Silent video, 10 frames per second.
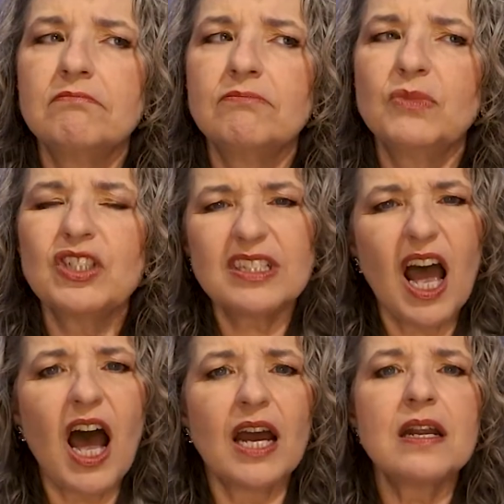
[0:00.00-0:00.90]
which is
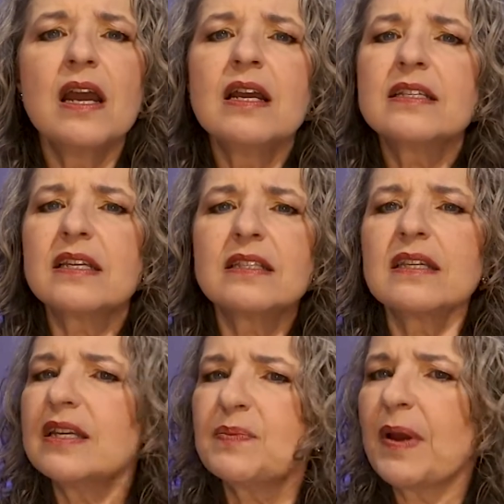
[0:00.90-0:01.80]
odd since
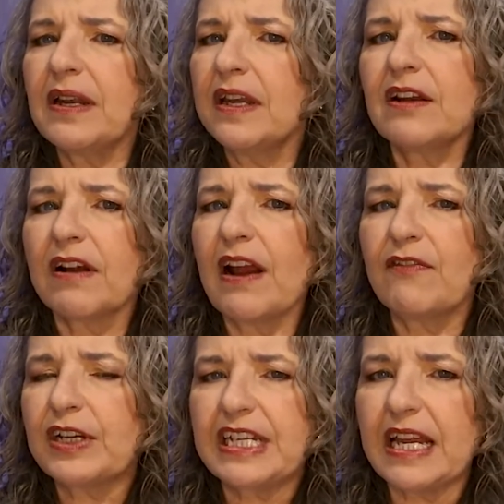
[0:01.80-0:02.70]
he's been here
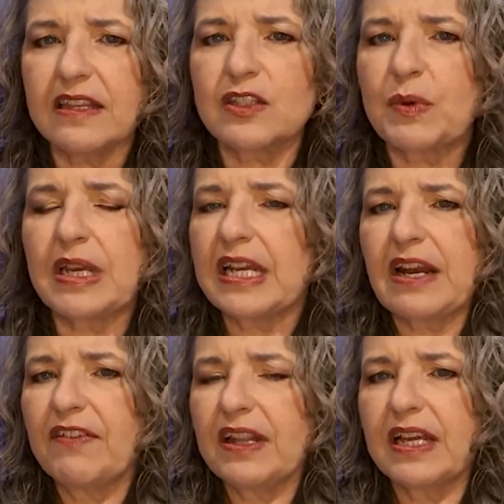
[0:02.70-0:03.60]
every day this week and
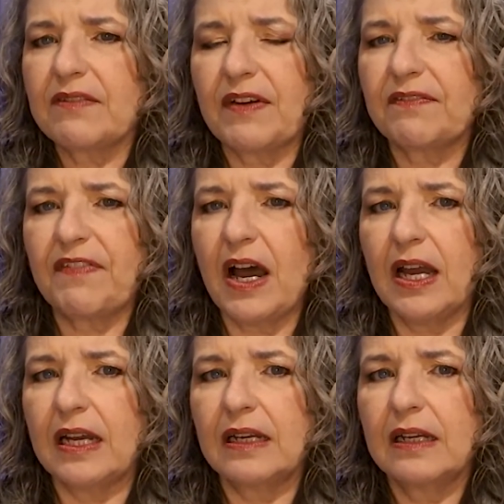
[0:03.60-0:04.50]
everything had felt
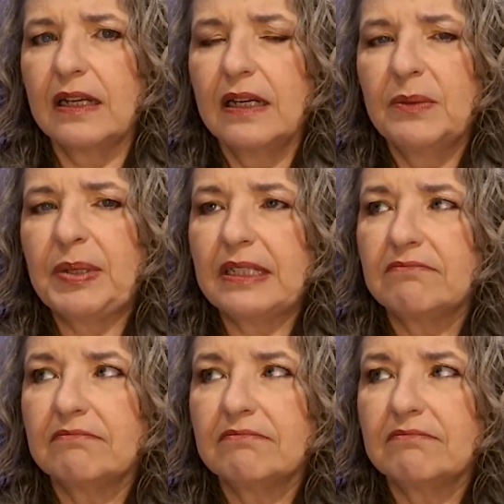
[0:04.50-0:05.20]
fine. But